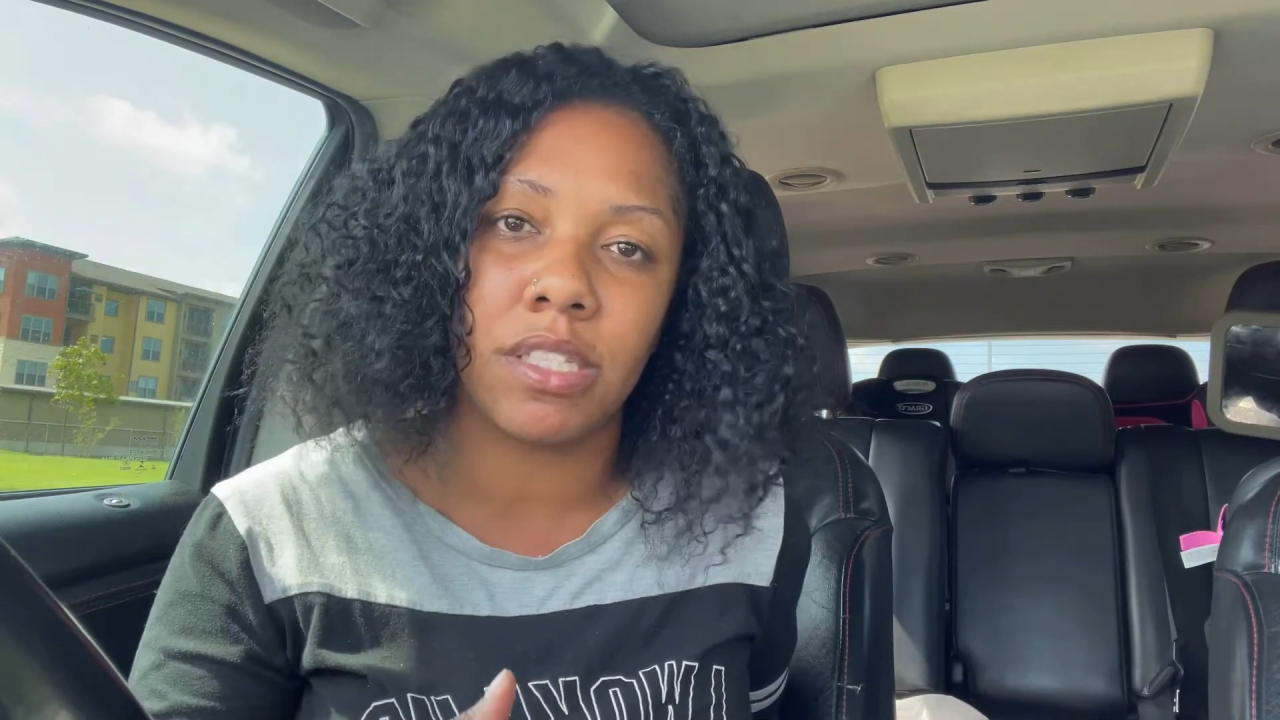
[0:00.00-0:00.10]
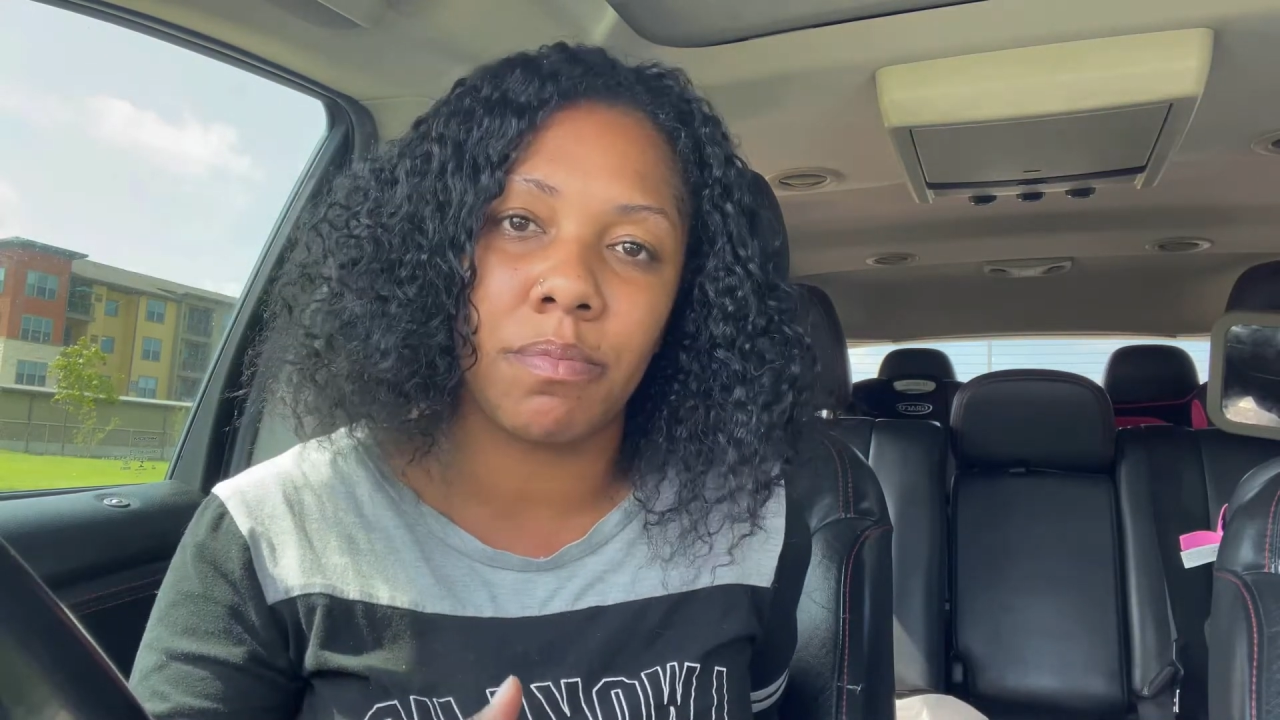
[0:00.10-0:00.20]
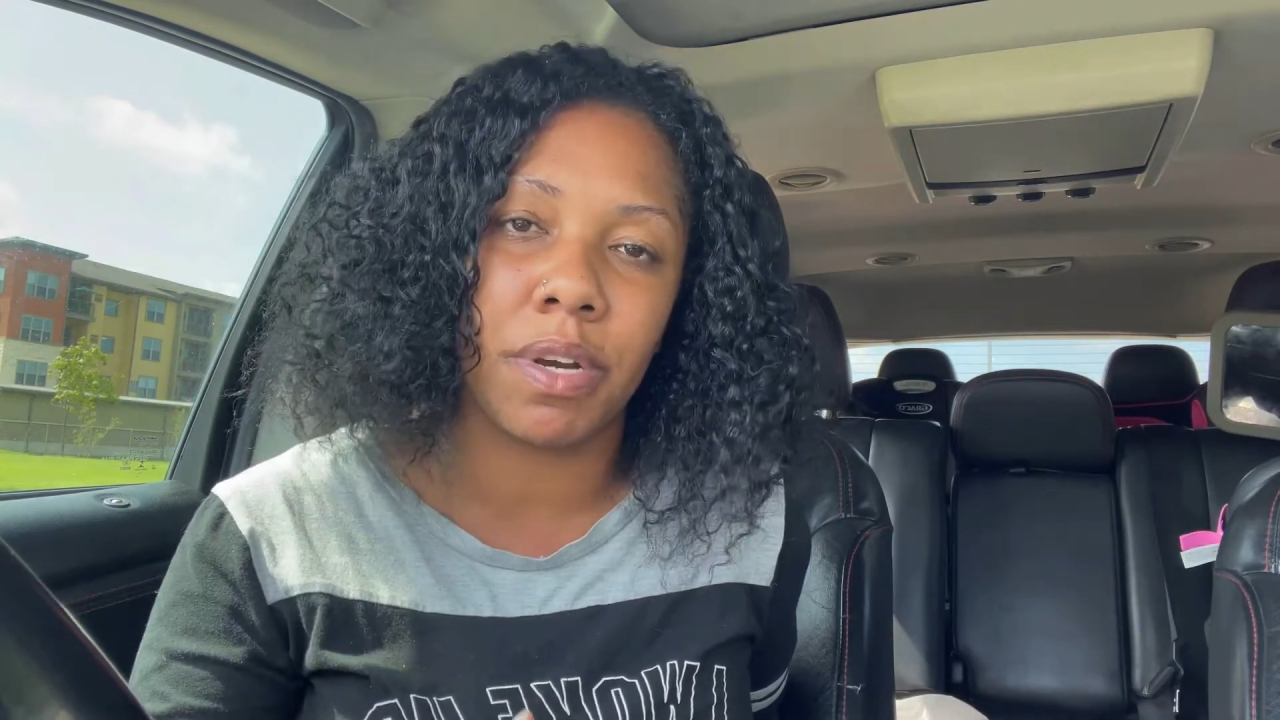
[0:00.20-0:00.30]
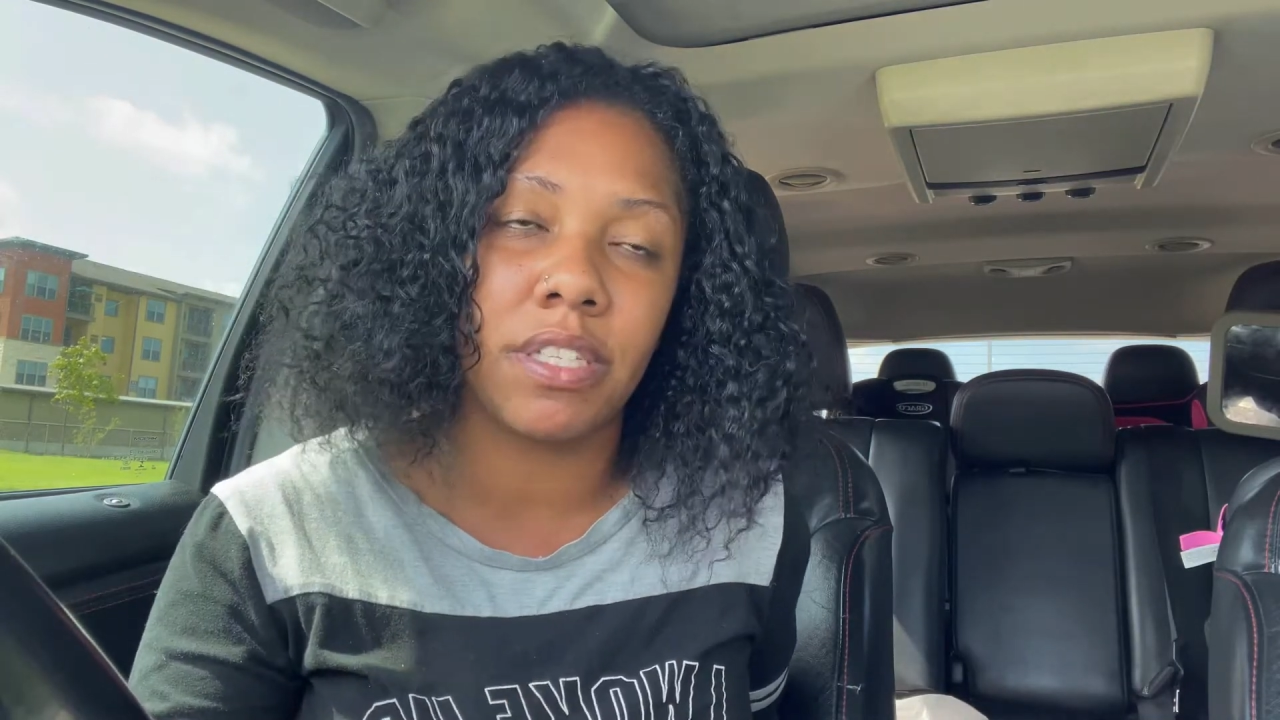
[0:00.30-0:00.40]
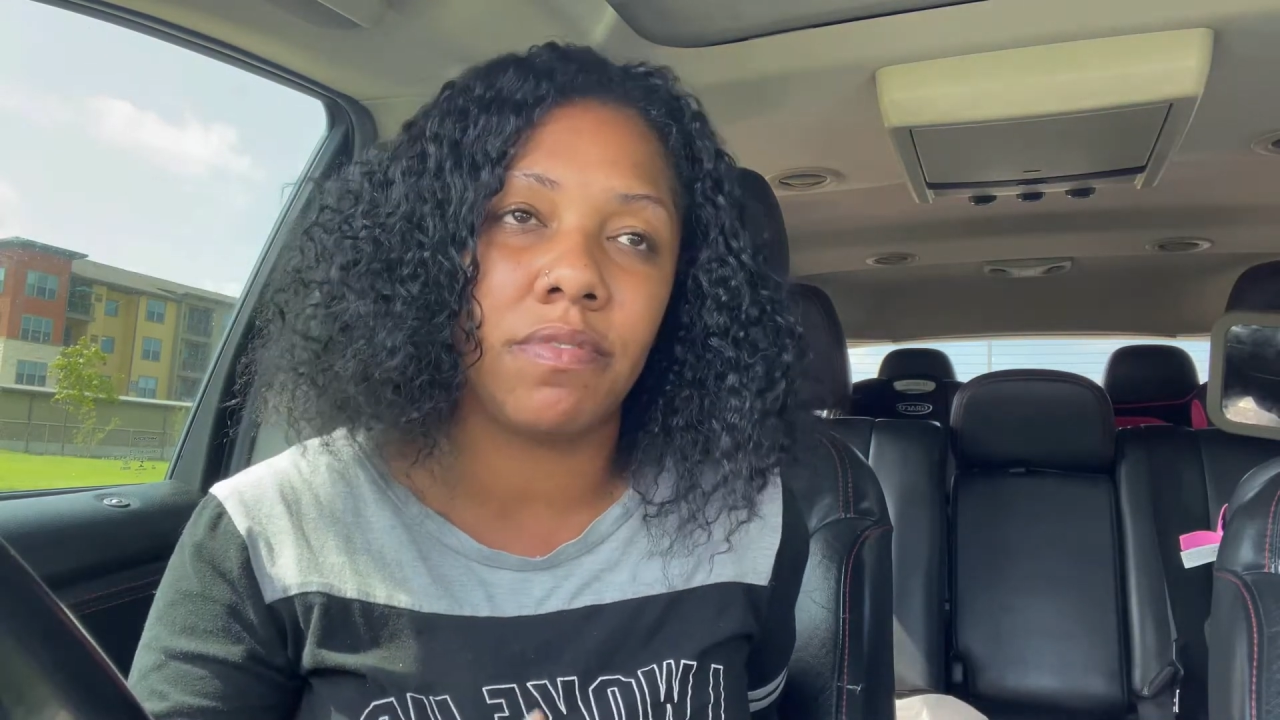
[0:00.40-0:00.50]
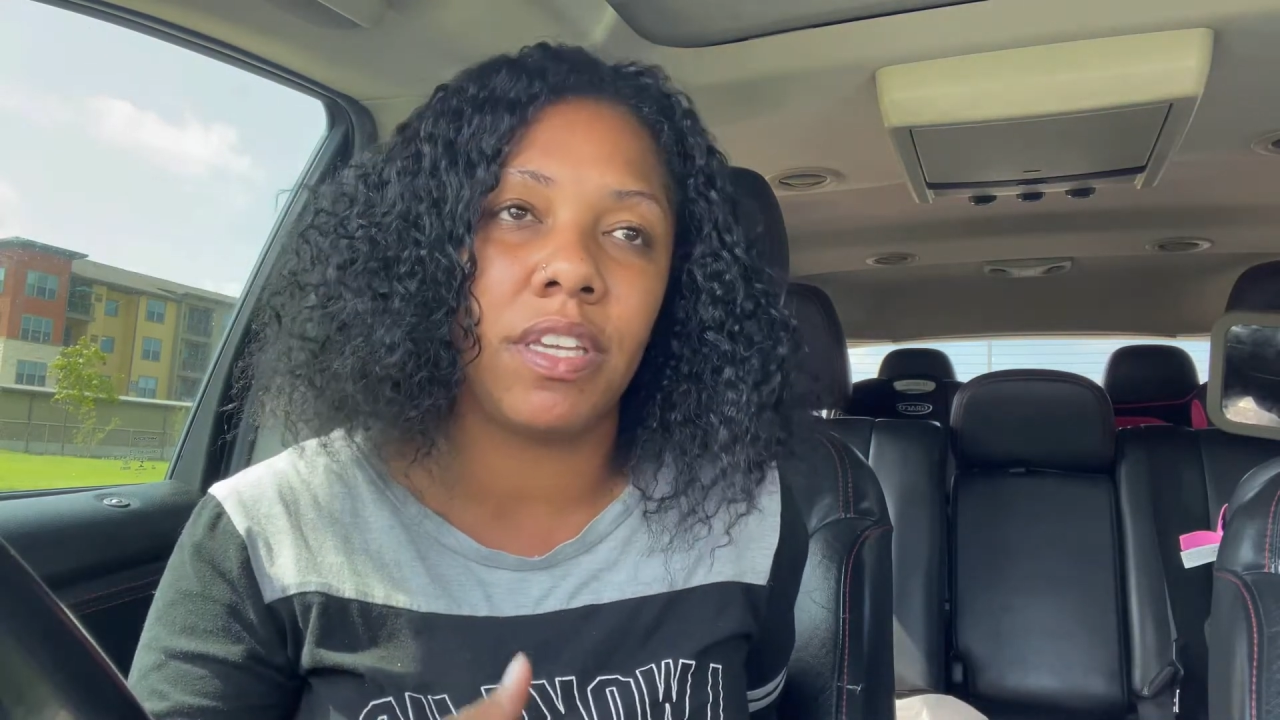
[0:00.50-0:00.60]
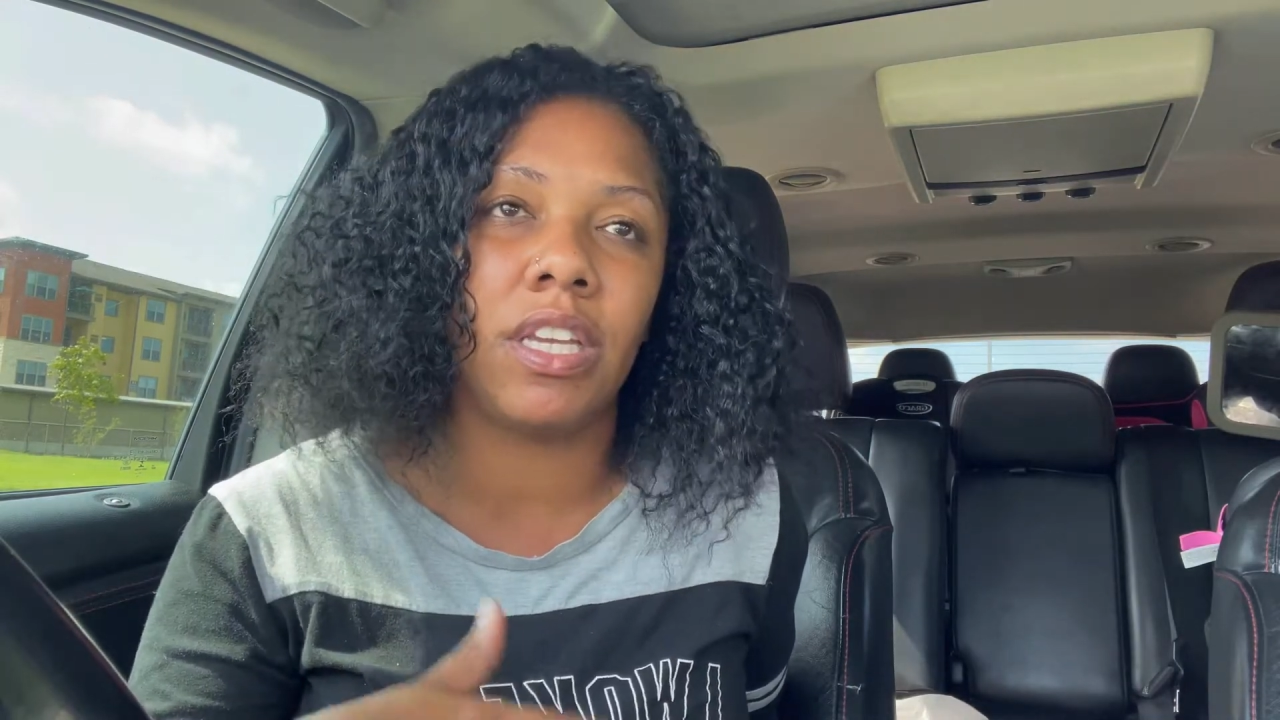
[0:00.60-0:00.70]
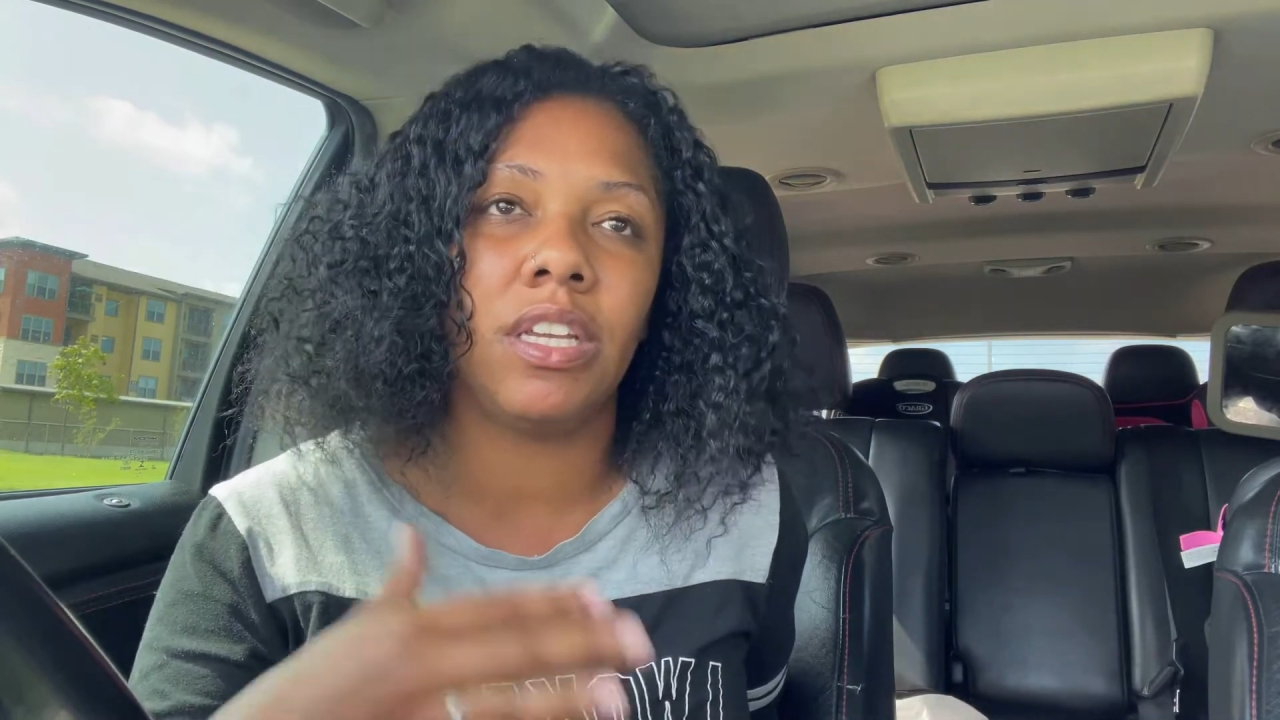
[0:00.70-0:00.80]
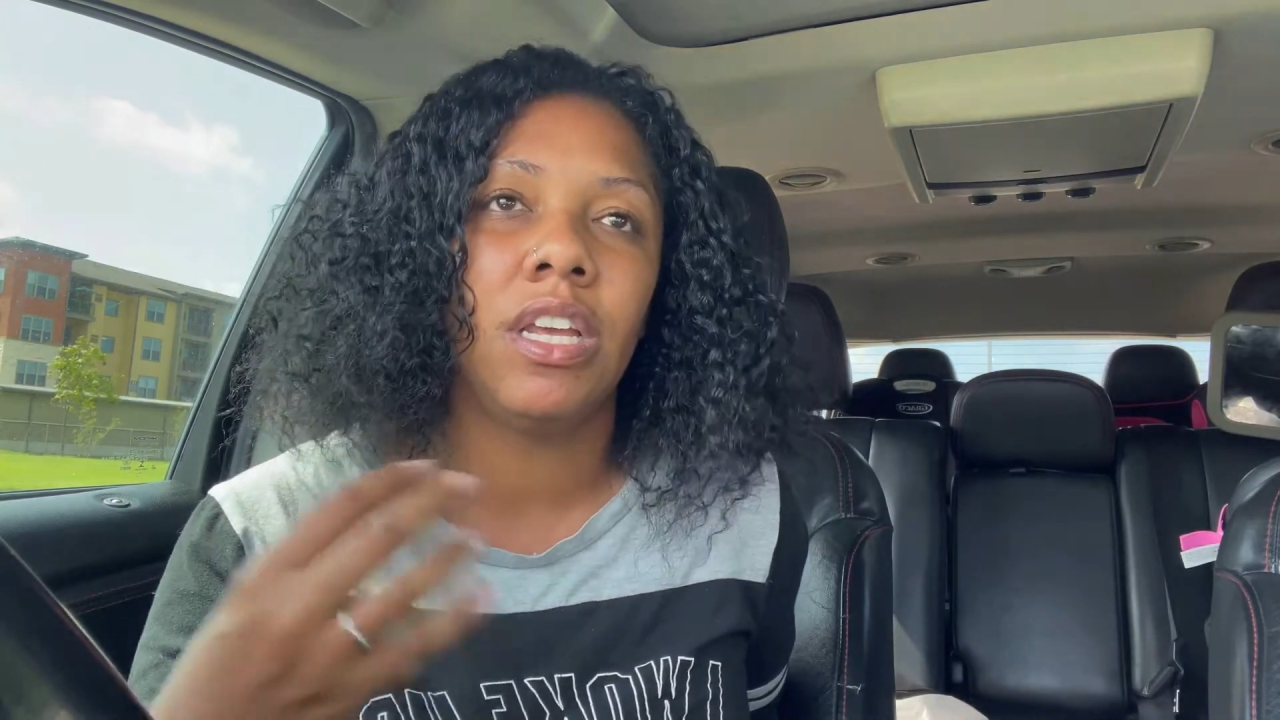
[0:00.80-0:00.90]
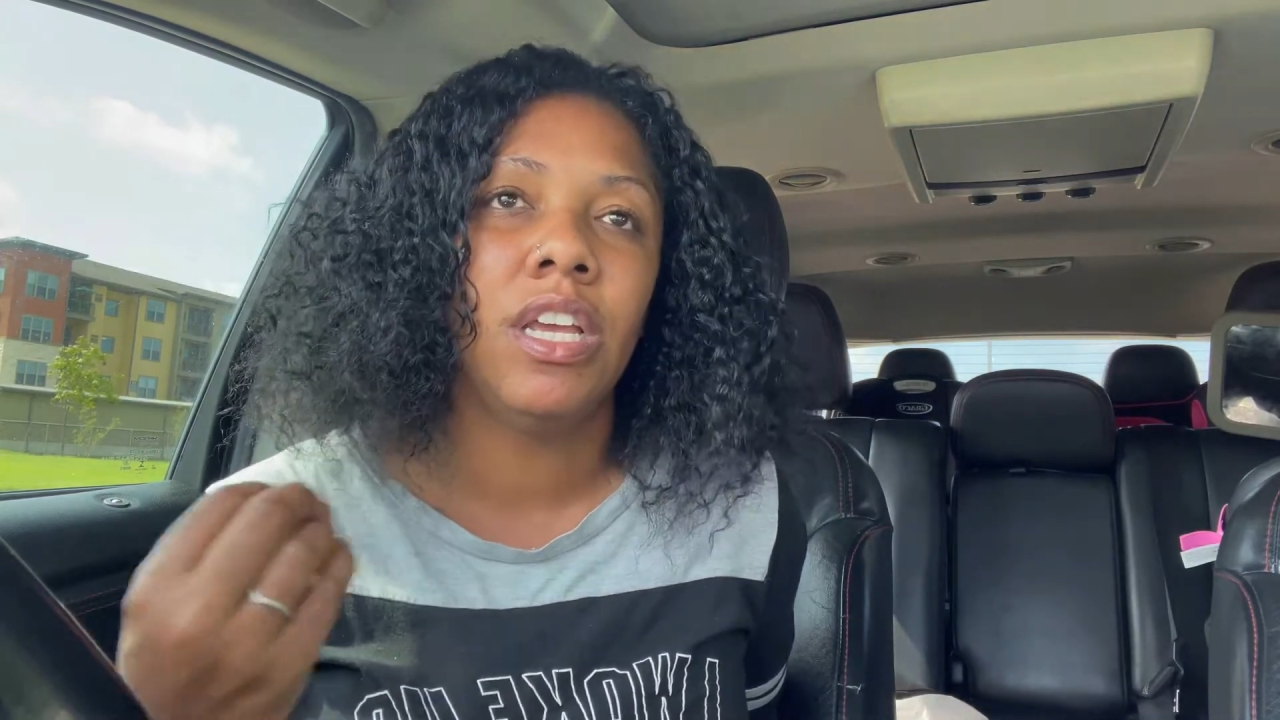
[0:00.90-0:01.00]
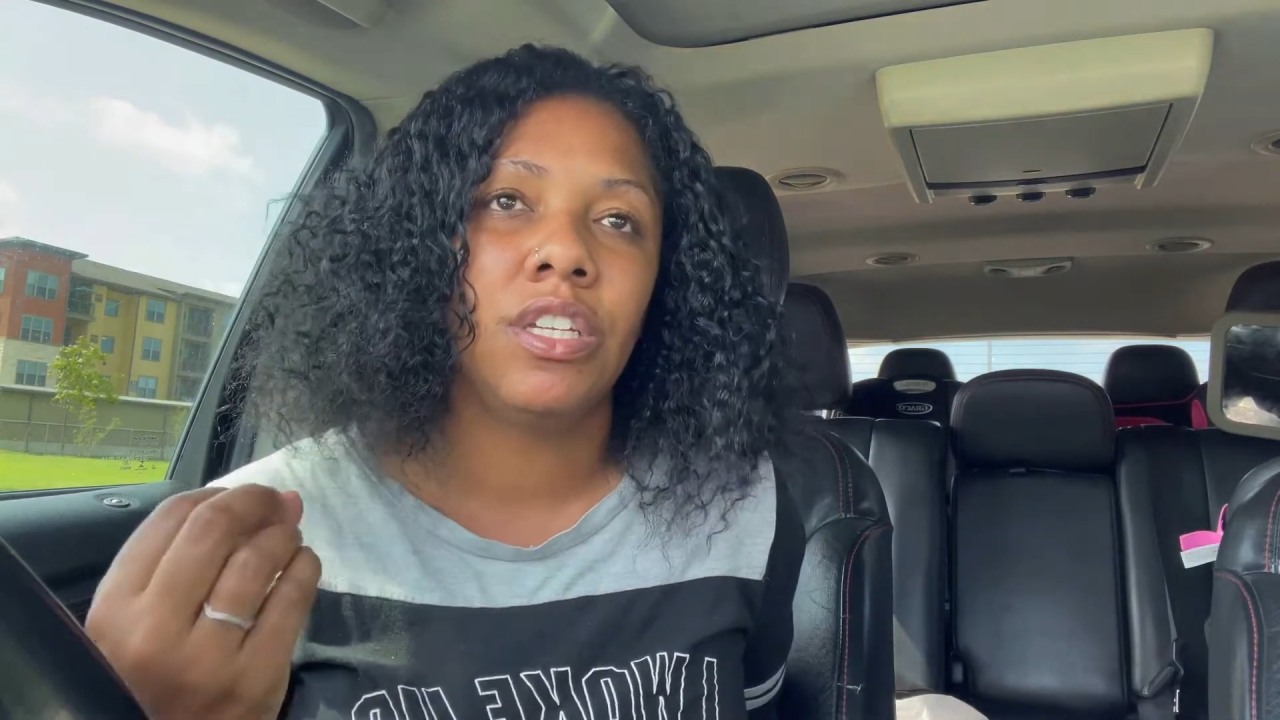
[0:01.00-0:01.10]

to breastfeed.